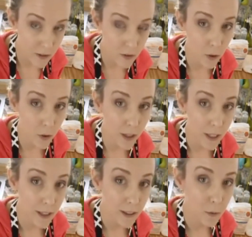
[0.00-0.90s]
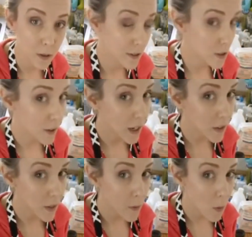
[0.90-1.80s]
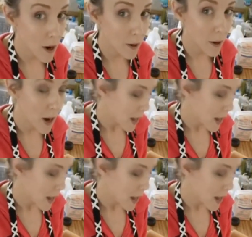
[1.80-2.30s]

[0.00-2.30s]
stirring it once you've added that water,